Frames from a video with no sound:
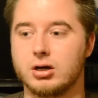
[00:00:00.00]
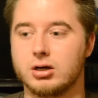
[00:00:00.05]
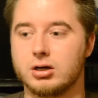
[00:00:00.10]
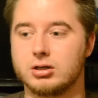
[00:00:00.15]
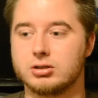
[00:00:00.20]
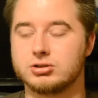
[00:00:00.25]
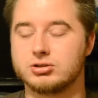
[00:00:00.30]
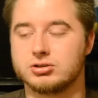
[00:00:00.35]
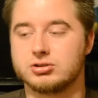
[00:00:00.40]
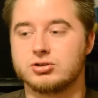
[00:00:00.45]

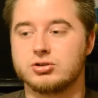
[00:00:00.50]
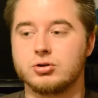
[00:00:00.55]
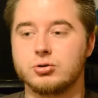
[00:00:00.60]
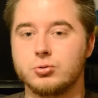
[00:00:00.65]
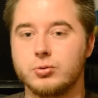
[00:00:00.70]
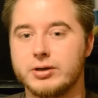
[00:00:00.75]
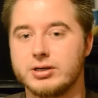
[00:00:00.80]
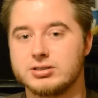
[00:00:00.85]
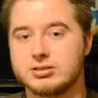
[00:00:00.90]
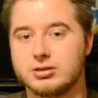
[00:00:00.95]
just 2
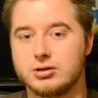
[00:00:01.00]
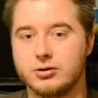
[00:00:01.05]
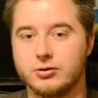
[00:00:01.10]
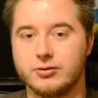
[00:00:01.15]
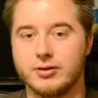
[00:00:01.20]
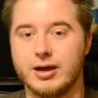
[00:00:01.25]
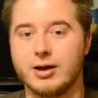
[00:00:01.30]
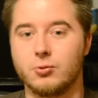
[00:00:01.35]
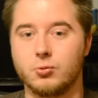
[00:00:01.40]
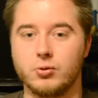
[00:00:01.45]
weeks ago,
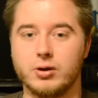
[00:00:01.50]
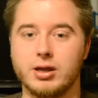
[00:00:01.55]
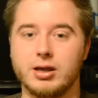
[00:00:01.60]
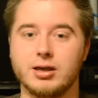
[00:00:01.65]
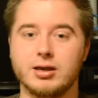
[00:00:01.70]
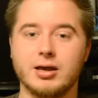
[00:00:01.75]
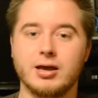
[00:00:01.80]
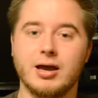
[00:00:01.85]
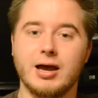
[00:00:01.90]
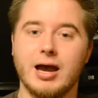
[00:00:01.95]
that
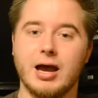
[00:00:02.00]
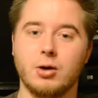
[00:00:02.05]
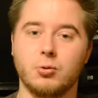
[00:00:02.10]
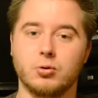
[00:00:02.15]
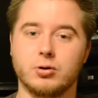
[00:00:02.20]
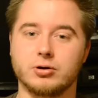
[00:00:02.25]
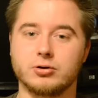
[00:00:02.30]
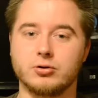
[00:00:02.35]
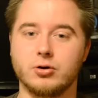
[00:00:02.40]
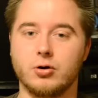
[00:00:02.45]
week, I
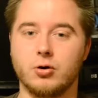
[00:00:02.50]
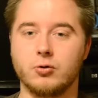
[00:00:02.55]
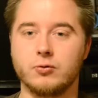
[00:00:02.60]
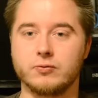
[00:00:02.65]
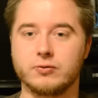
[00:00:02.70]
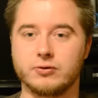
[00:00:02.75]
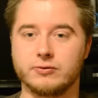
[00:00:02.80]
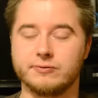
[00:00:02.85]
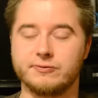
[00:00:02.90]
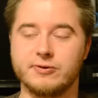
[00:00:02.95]
worked
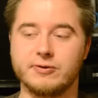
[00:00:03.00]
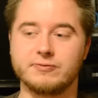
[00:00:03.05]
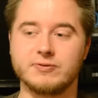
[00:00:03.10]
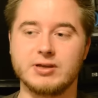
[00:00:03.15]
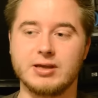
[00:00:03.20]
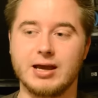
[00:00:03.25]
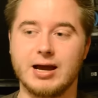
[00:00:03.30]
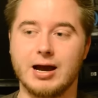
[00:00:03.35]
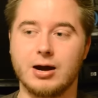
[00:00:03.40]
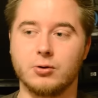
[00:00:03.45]
over
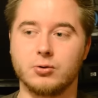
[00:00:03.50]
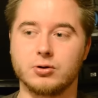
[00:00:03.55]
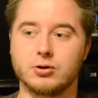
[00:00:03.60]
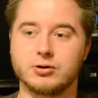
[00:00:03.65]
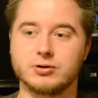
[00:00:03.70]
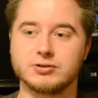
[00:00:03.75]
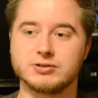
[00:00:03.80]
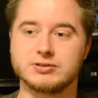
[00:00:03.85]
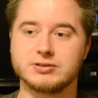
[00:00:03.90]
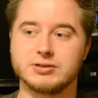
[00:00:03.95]
50
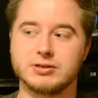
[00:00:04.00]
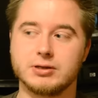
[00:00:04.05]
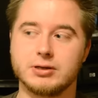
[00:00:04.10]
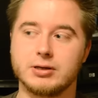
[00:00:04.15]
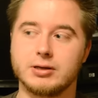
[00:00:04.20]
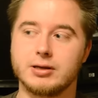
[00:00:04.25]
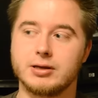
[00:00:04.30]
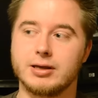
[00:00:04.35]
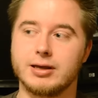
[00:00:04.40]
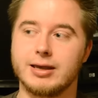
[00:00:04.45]
hours.
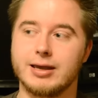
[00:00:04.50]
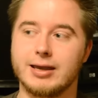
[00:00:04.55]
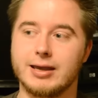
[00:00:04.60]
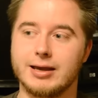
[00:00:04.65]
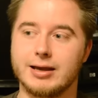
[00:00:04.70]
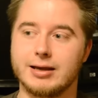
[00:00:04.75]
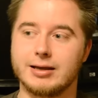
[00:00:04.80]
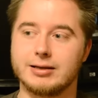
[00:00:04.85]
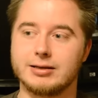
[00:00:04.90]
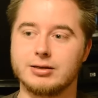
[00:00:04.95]

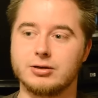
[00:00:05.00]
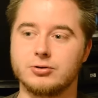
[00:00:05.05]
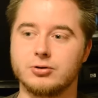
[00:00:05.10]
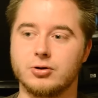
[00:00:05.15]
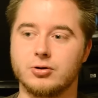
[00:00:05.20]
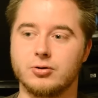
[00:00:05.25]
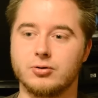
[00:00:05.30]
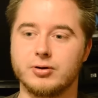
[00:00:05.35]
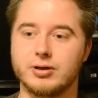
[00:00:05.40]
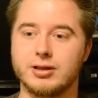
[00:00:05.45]
And,
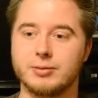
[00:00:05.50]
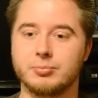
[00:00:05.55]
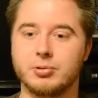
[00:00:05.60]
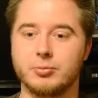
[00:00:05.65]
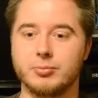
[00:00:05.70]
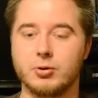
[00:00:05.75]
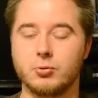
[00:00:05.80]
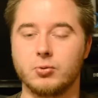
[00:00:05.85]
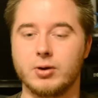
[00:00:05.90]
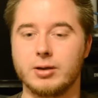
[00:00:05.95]
it put
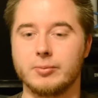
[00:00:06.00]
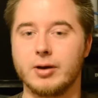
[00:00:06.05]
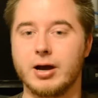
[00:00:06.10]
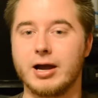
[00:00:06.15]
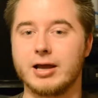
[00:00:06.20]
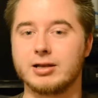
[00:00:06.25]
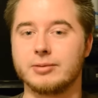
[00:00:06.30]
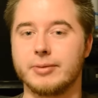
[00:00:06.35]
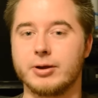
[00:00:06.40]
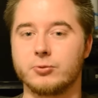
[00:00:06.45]
me way
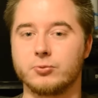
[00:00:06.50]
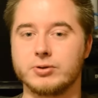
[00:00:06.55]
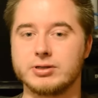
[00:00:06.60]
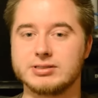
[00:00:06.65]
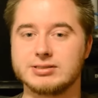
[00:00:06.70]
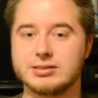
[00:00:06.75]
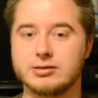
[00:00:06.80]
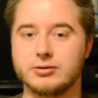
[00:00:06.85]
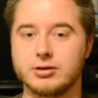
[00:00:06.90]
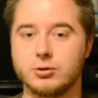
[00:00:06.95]
behind on my
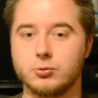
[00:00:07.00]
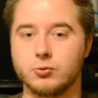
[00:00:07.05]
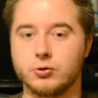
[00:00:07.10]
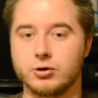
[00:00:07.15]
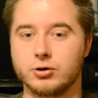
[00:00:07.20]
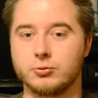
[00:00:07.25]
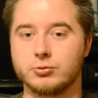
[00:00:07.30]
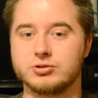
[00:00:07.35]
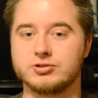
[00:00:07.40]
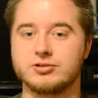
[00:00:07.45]
reselling
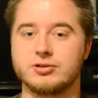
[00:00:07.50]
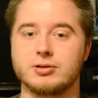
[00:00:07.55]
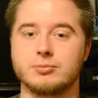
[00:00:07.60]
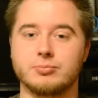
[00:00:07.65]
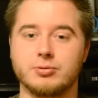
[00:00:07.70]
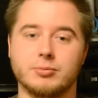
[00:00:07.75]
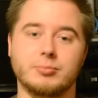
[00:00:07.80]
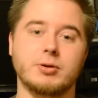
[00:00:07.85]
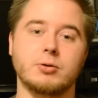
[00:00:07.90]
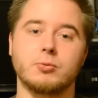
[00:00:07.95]
work, which then
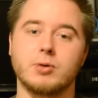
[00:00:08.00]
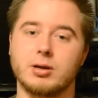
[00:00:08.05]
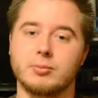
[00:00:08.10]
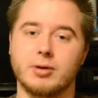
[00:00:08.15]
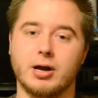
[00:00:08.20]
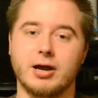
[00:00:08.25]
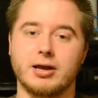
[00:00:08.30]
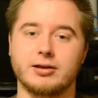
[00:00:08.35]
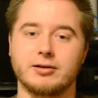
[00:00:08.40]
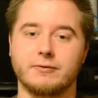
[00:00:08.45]
put me way
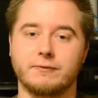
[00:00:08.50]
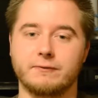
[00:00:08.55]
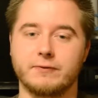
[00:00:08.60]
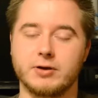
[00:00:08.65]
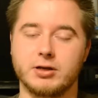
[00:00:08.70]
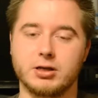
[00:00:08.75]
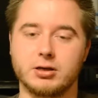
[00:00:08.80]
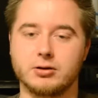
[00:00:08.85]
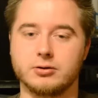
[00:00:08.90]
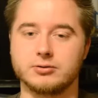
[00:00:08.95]
behind on
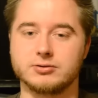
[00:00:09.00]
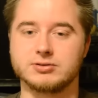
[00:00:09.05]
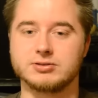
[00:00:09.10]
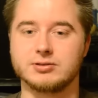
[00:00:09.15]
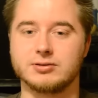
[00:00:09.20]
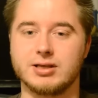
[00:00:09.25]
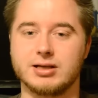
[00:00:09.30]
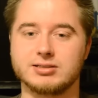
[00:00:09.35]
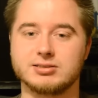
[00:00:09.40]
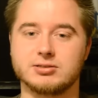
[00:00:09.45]
videos. So
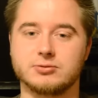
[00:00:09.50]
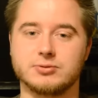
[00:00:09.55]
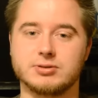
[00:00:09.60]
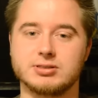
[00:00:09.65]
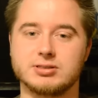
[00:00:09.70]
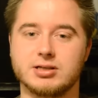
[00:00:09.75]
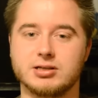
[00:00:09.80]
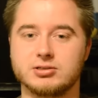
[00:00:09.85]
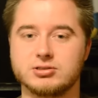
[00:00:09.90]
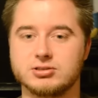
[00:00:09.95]
that's the
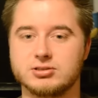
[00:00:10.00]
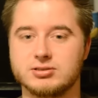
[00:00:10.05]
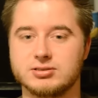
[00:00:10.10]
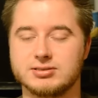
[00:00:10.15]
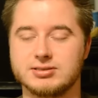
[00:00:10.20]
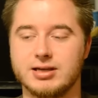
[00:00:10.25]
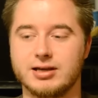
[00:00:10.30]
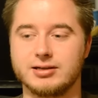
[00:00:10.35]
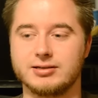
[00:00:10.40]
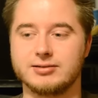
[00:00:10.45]
reason I just
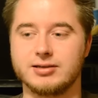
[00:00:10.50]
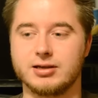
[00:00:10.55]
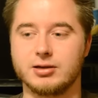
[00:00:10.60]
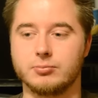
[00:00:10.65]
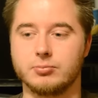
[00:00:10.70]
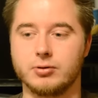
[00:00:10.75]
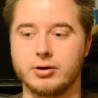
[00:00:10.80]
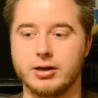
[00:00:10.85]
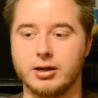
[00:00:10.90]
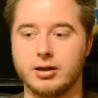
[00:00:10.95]
decided to take a
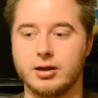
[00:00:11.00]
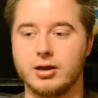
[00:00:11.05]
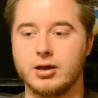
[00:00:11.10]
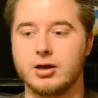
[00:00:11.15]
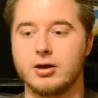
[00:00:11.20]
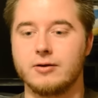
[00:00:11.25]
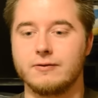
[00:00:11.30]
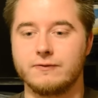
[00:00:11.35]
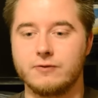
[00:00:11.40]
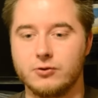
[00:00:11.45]
break,
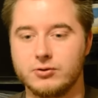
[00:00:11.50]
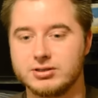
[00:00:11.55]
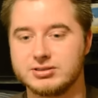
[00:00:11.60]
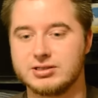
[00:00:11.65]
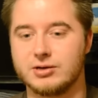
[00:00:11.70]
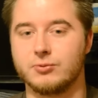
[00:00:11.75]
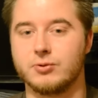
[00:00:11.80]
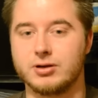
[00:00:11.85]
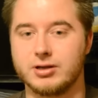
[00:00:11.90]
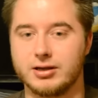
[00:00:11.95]
focus
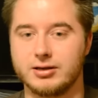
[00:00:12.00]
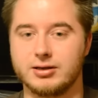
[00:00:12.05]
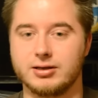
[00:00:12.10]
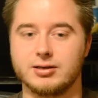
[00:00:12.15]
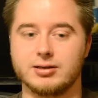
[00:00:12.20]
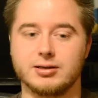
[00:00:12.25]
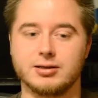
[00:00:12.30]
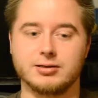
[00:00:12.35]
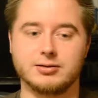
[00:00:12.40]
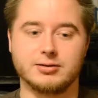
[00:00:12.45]
on what I need
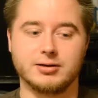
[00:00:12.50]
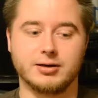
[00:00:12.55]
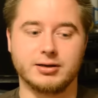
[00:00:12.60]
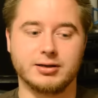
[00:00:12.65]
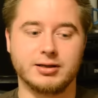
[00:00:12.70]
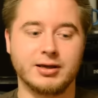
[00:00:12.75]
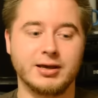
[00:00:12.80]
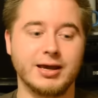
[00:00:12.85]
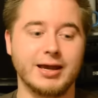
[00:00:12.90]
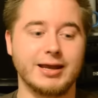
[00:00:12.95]
to get done.
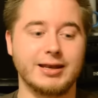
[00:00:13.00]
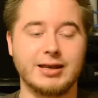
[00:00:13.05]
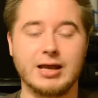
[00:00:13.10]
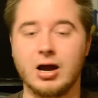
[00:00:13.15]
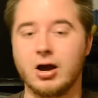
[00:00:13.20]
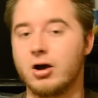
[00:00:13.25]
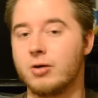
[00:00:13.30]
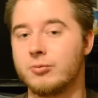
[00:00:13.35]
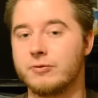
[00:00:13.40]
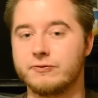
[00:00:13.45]
And
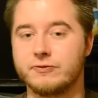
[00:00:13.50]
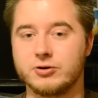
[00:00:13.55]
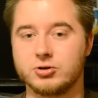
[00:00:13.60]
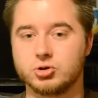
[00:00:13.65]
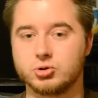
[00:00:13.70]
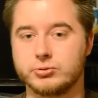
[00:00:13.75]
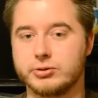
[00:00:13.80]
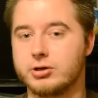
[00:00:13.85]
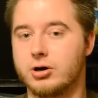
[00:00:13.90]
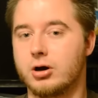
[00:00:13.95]
now I'm
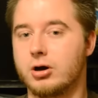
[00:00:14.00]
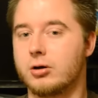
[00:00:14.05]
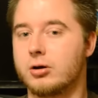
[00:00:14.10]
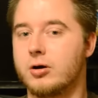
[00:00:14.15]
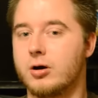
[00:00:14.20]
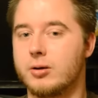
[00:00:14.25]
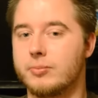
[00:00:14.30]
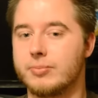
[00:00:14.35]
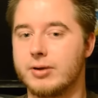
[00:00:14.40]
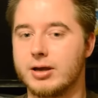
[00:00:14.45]
officially all
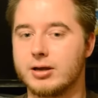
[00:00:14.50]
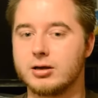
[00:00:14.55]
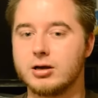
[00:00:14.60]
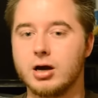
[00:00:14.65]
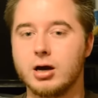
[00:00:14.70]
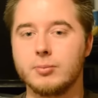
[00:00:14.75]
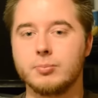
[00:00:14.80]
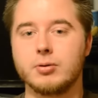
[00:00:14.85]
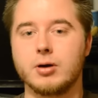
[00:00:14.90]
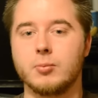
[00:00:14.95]
caught back
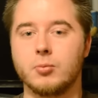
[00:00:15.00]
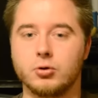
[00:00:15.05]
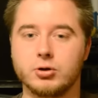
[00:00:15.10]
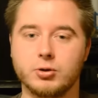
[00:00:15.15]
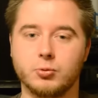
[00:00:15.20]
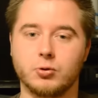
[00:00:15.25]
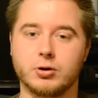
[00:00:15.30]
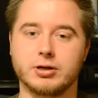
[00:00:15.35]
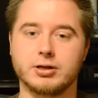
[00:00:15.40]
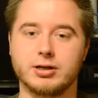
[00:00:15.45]
up. I'm only
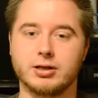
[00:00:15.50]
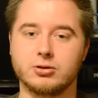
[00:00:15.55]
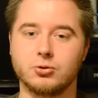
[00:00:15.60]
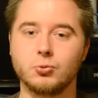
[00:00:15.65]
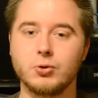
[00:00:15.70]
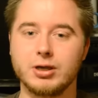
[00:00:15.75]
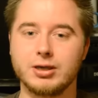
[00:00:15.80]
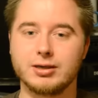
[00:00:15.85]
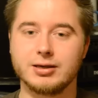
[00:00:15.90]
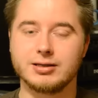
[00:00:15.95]
working on the
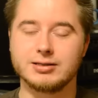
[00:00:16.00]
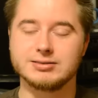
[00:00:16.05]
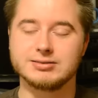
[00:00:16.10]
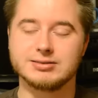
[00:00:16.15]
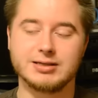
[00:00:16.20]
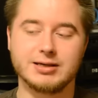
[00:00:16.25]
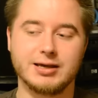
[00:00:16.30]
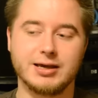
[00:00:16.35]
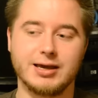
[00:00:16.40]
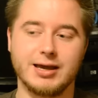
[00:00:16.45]
weekends.
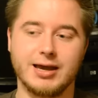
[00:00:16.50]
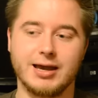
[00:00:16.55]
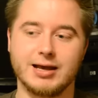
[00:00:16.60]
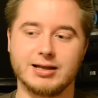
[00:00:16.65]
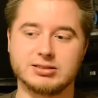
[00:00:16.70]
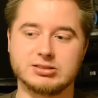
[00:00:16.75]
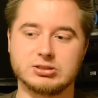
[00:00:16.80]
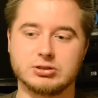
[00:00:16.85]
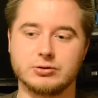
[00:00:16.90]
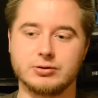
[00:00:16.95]

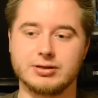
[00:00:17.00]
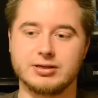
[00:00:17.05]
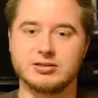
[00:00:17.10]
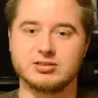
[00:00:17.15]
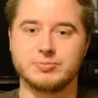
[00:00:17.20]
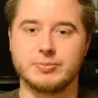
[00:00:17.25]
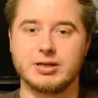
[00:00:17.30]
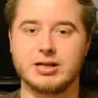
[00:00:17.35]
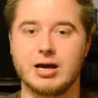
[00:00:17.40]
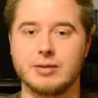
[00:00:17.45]
And so it
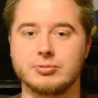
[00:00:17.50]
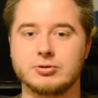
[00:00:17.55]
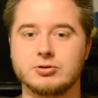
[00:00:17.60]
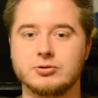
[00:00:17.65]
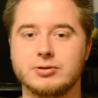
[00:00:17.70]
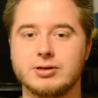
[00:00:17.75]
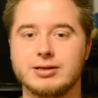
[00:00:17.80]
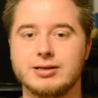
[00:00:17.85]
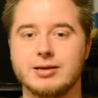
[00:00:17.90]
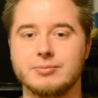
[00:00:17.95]
gives me an
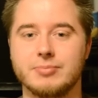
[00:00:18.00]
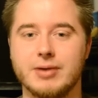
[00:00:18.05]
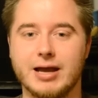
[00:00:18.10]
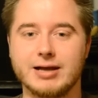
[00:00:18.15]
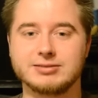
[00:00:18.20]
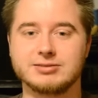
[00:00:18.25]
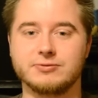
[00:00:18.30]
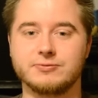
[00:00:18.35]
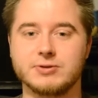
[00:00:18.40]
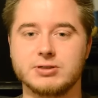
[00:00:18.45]
opportunity to get
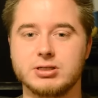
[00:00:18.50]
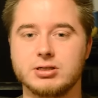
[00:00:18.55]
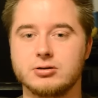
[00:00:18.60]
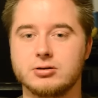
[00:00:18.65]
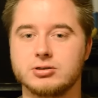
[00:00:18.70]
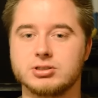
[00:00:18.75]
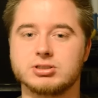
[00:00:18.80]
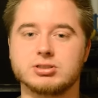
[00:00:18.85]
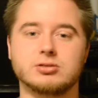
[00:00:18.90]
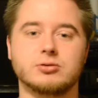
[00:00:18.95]
back to
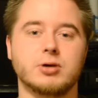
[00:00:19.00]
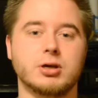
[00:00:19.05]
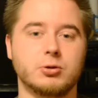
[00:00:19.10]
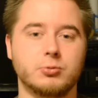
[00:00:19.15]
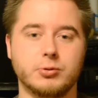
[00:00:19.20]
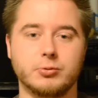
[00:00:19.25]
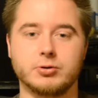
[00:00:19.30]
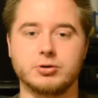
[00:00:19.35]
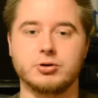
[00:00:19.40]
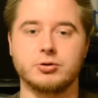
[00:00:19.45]
videos like
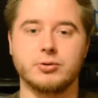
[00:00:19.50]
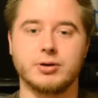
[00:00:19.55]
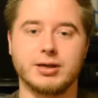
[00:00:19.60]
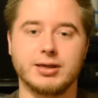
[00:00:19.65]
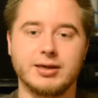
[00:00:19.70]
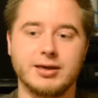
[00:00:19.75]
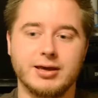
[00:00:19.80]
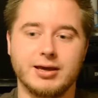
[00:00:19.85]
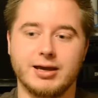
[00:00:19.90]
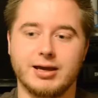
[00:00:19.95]
we were doing.
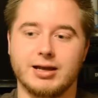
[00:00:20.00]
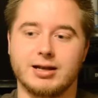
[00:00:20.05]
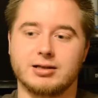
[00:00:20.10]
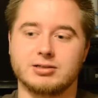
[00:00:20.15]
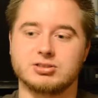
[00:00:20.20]
And